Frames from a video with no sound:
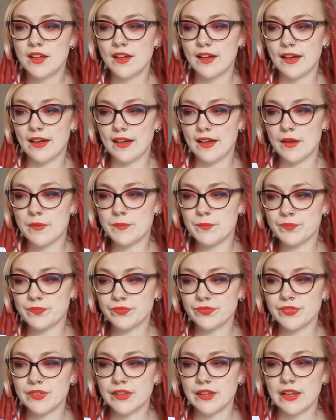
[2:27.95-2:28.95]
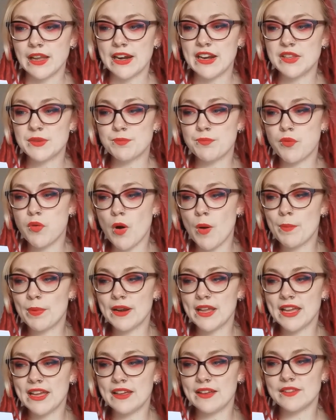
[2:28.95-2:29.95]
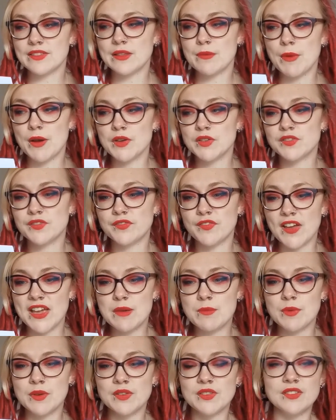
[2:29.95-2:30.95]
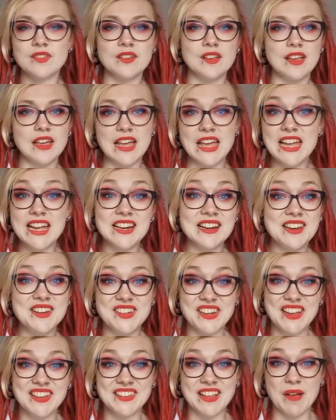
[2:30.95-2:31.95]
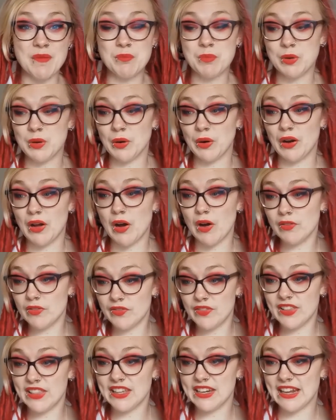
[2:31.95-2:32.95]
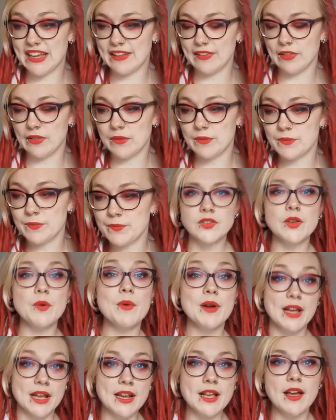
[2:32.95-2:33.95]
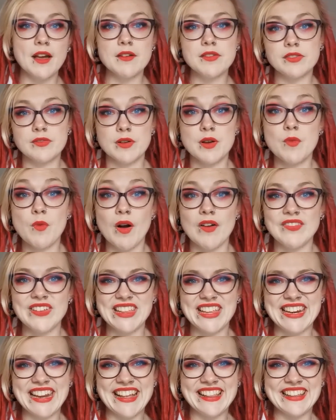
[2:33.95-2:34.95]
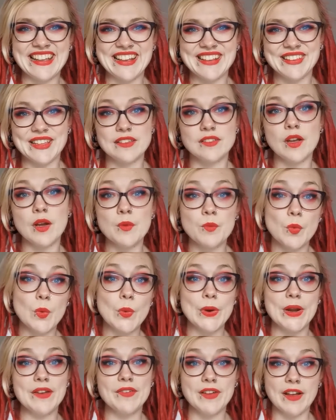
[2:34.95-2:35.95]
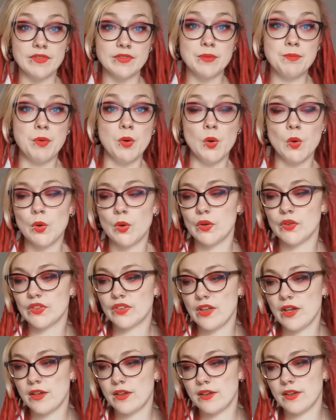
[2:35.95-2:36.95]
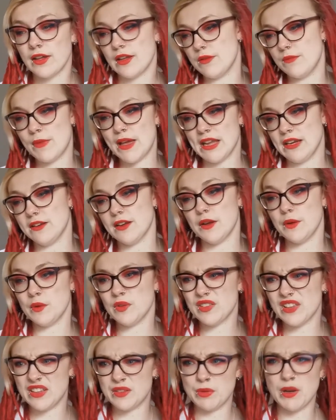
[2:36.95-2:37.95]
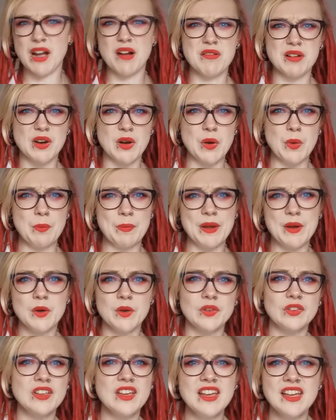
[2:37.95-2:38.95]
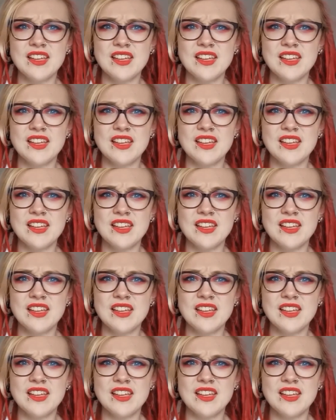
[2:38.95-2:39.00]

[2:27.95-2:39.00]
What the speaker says: And it's probably the most famous English example of a villanelle. So we're going to go through what a villanelle is, and don't worry if you have to pause and make notes as we go along, because